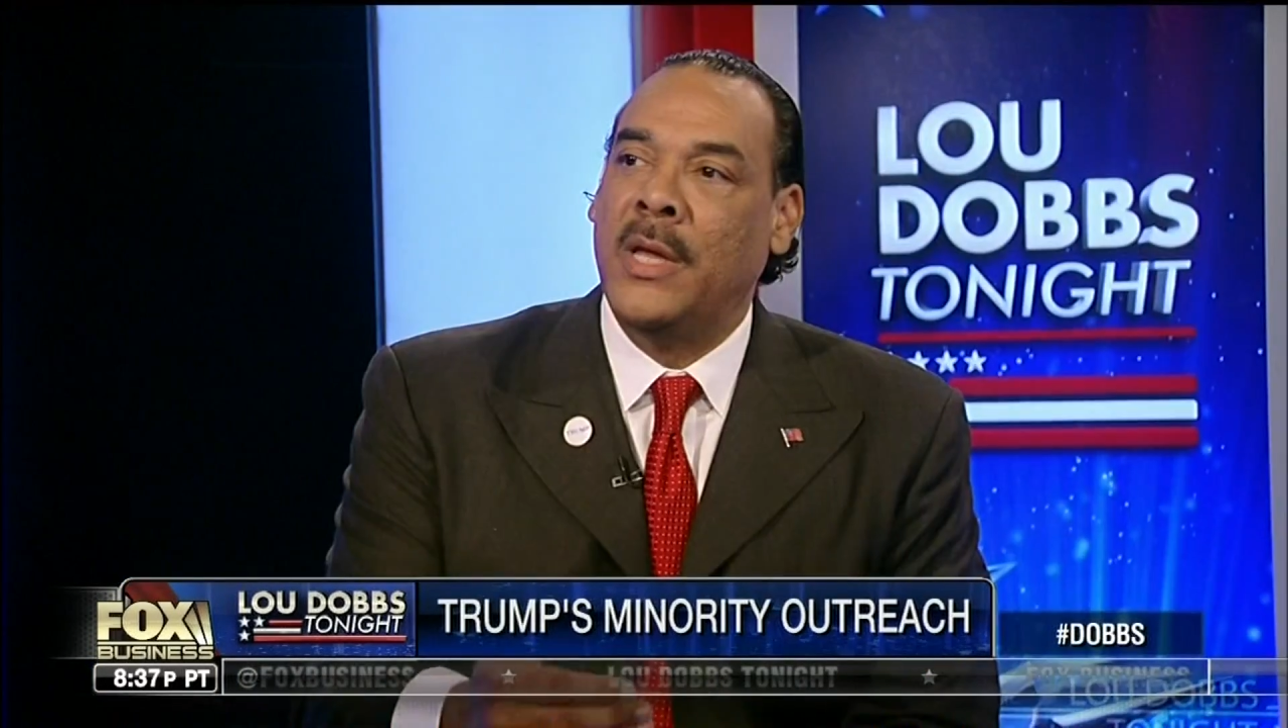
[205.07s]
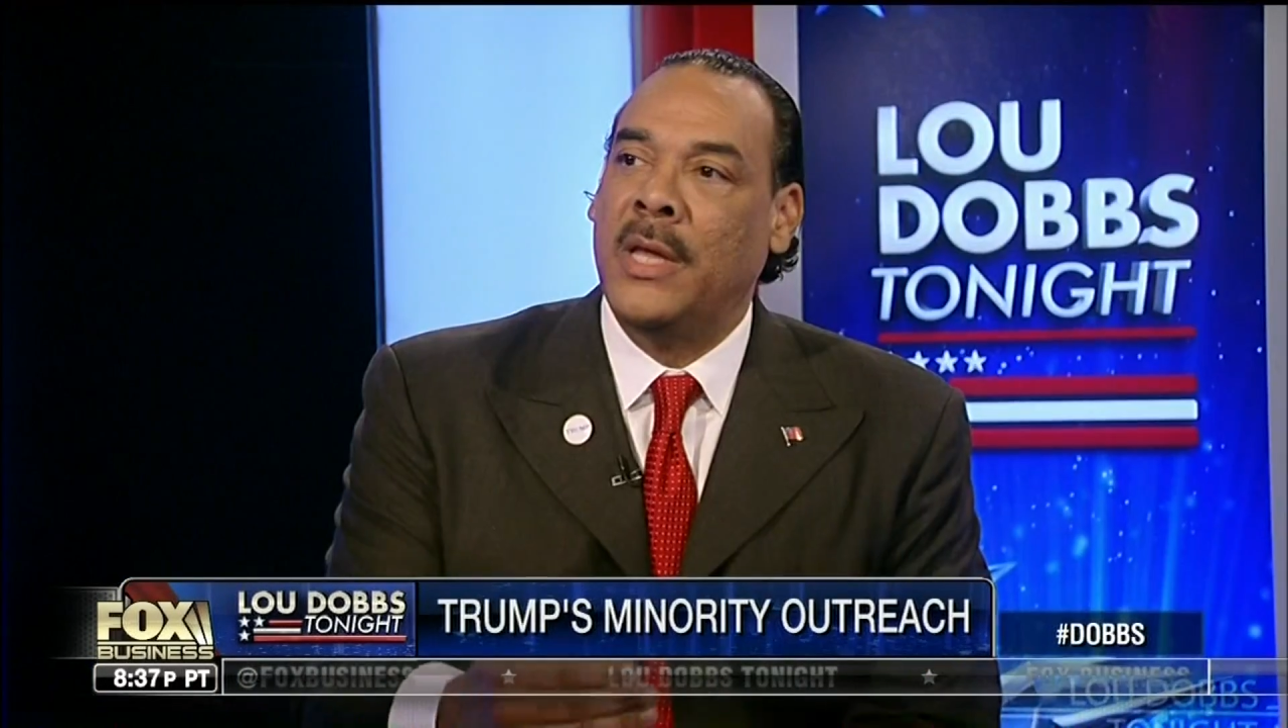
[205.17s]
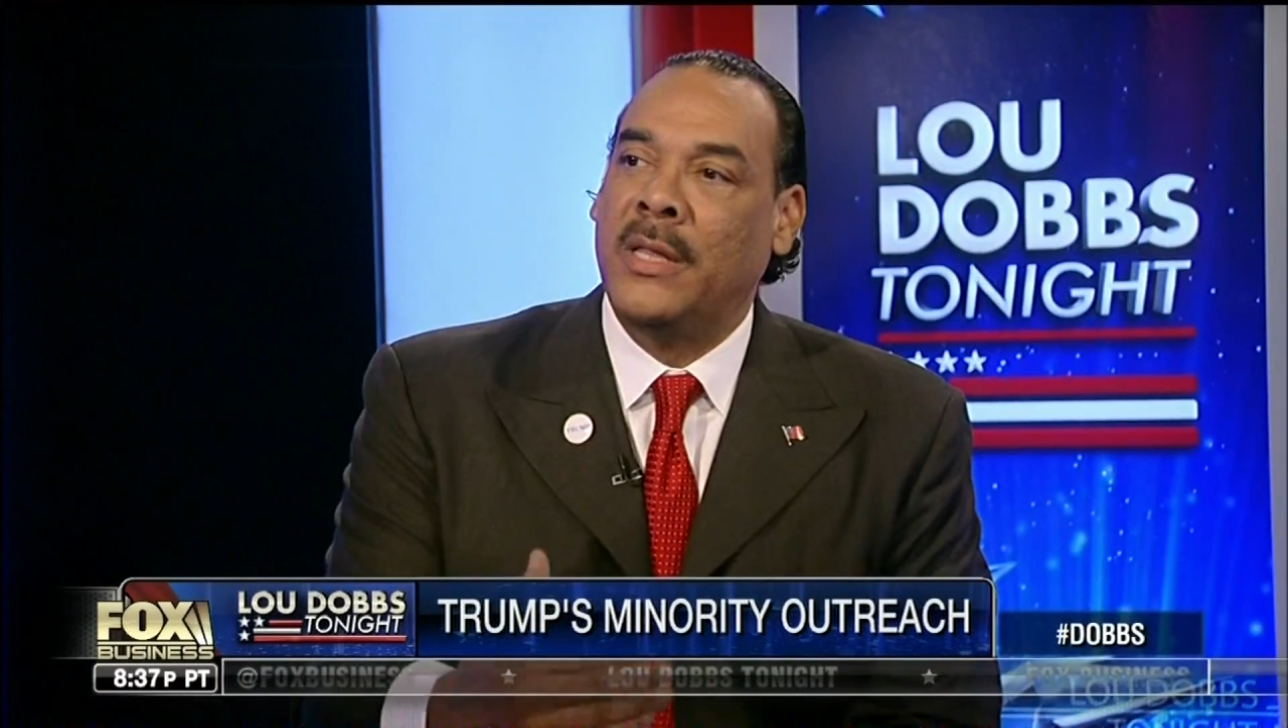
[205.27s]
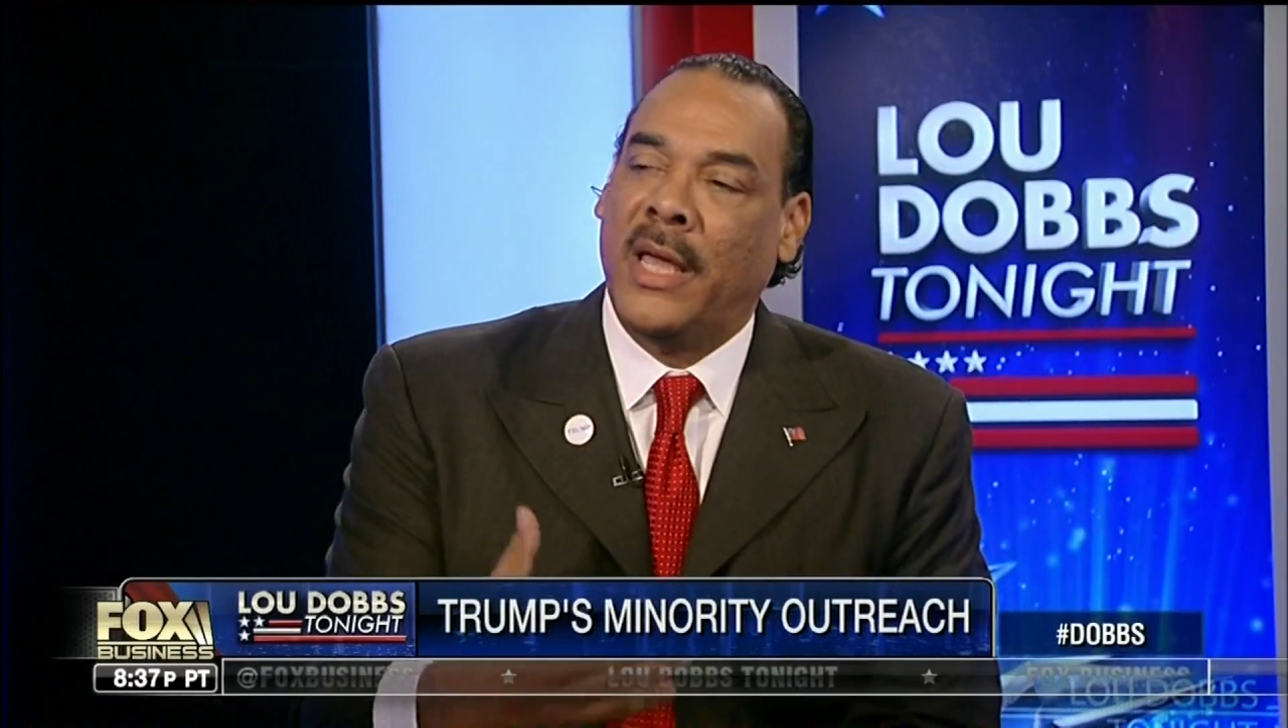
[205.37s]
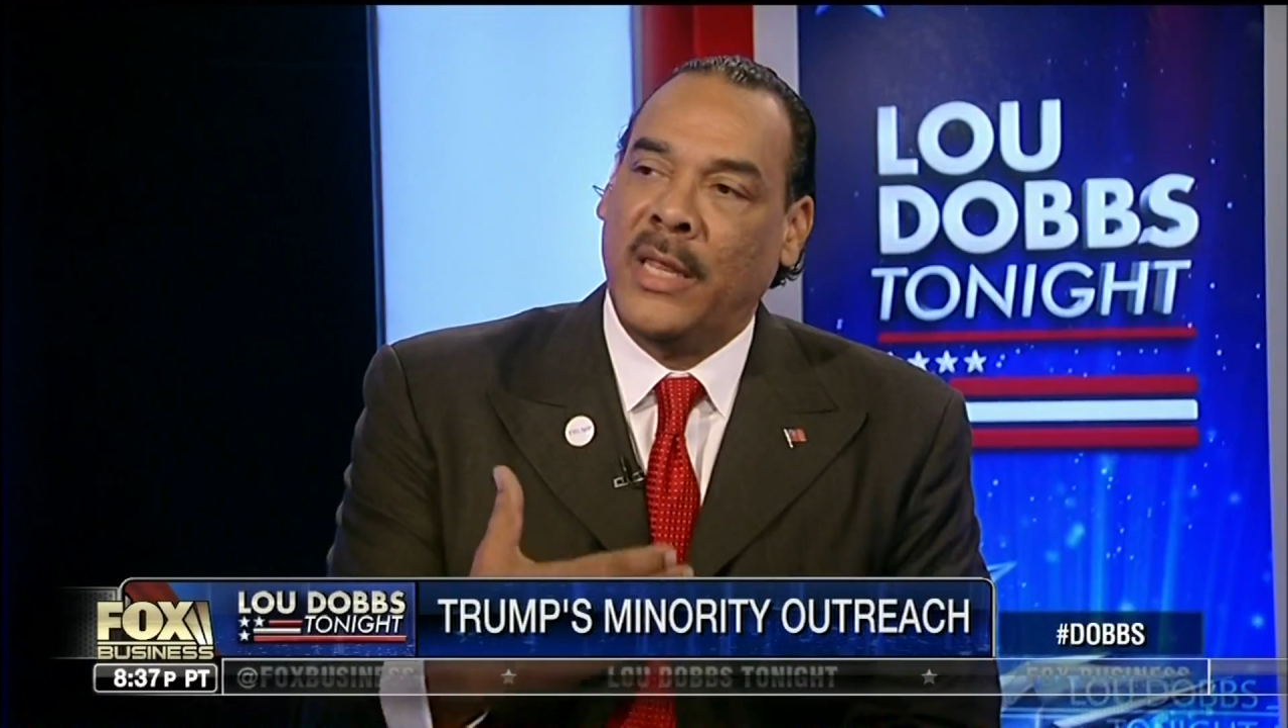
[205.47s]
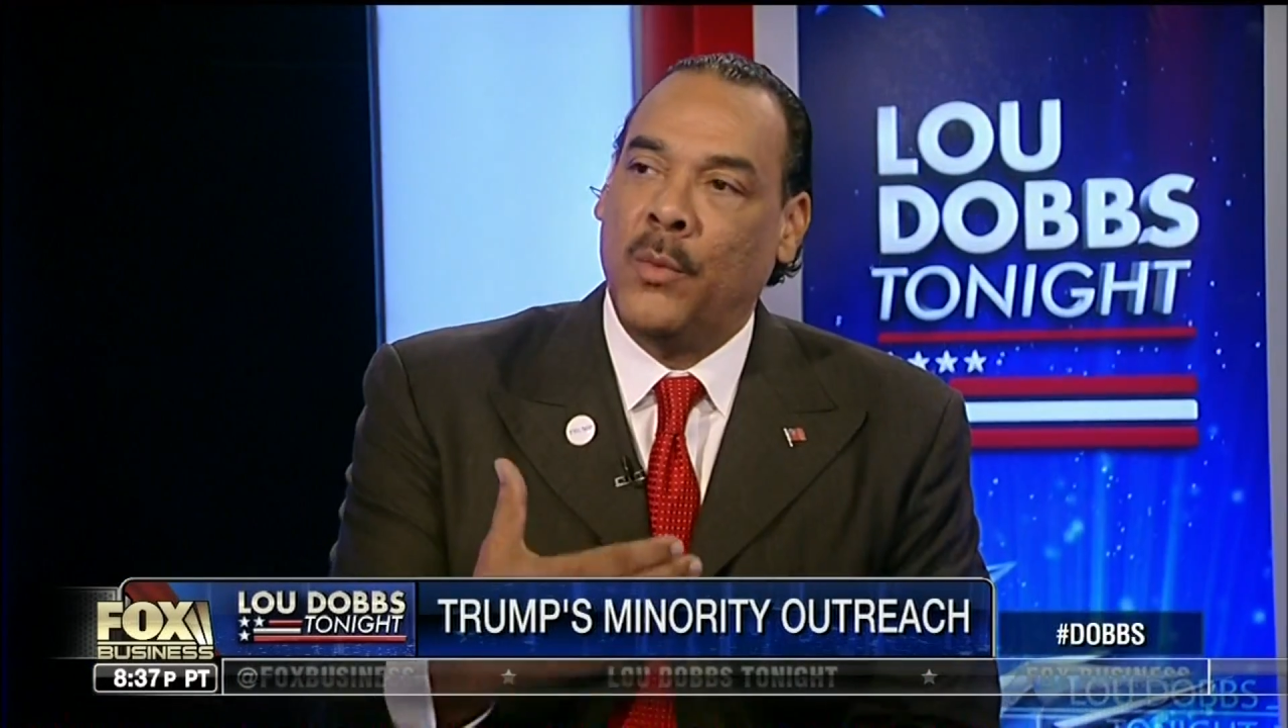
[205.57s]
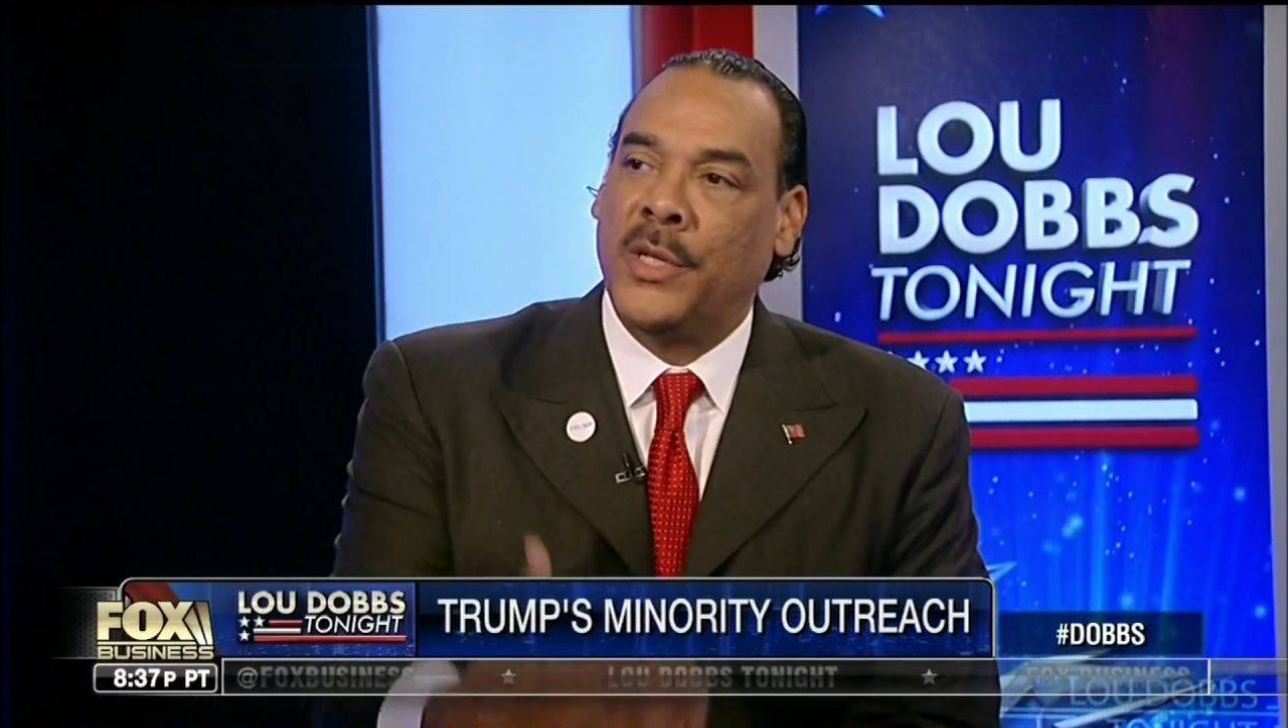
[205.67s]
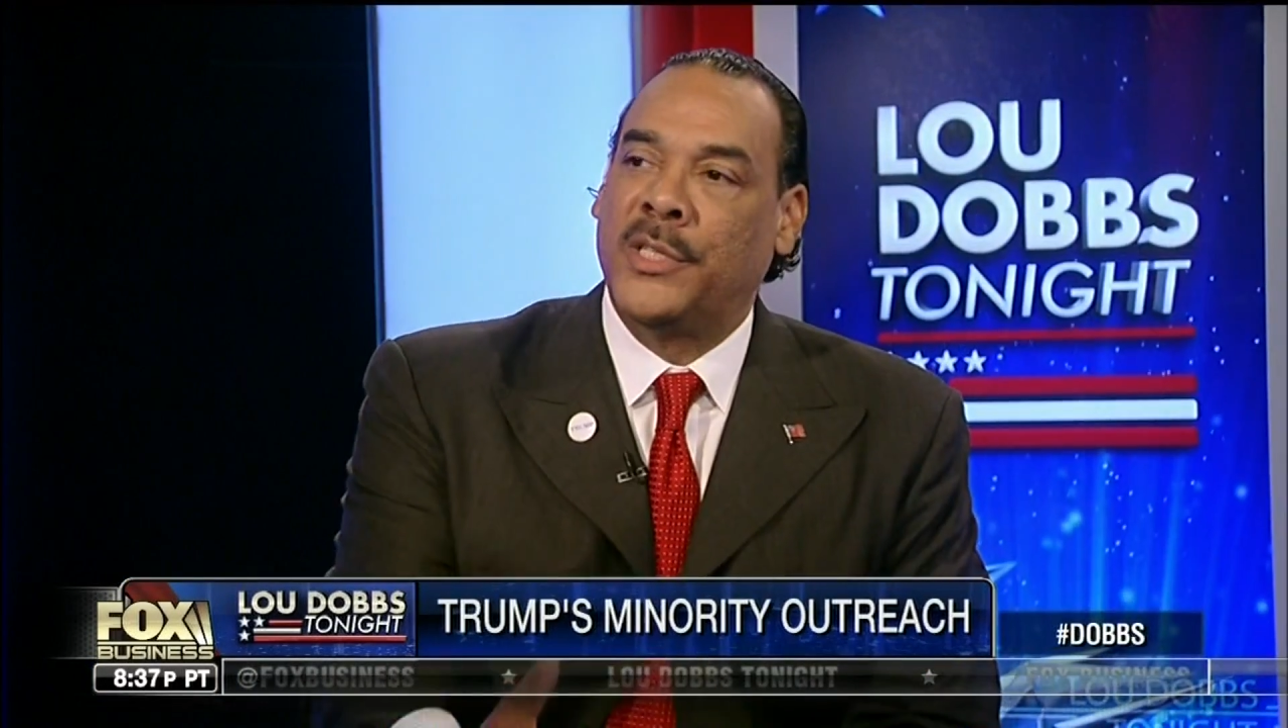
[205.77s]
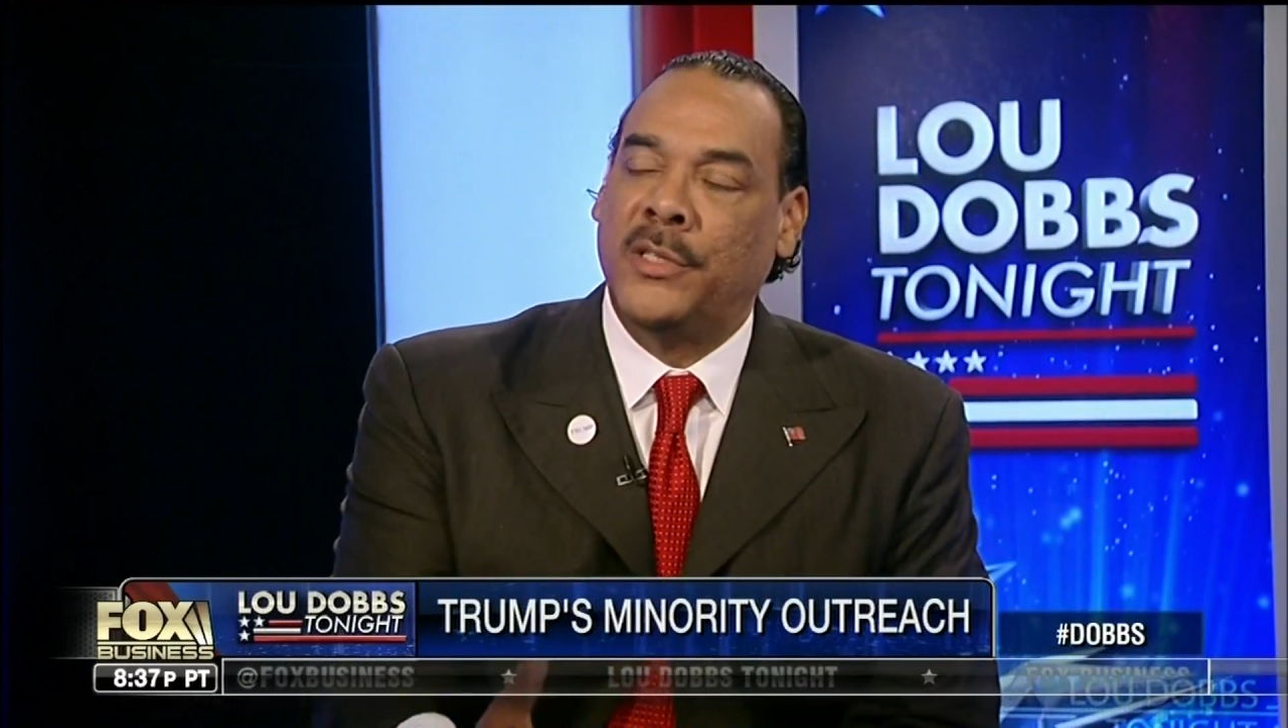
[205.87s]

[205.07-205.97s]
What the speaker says: that he wants to